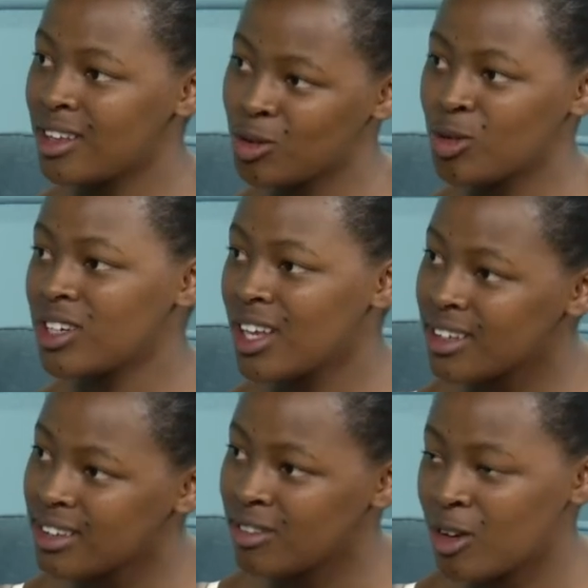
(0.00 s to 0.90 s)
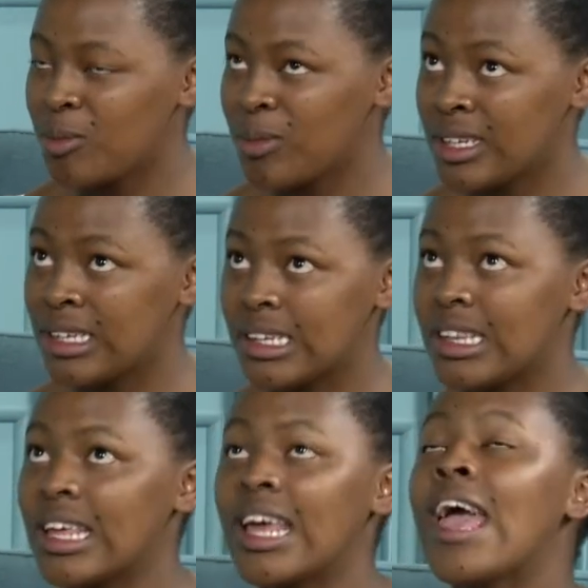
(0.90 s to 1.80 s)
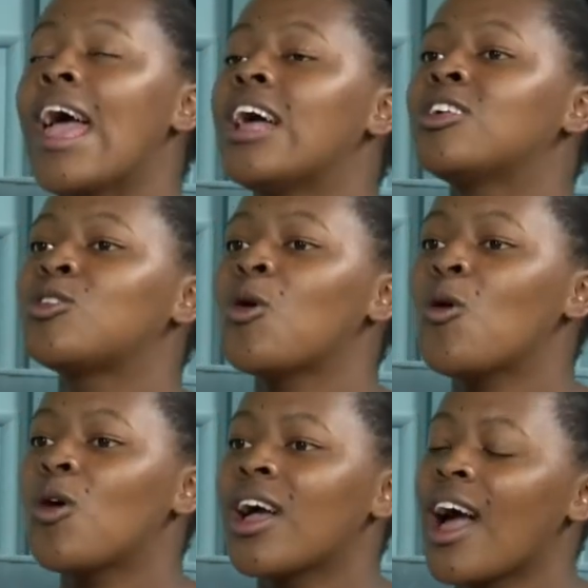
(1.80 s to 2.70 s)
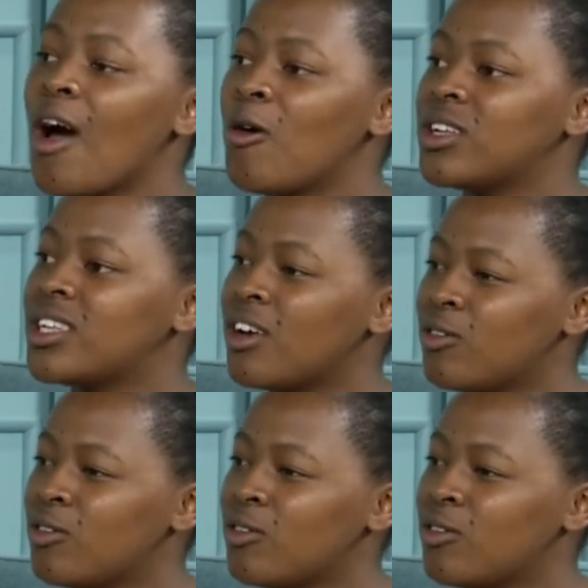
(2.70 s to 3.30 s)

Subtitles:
social development thing. So ngawo siyafundisa.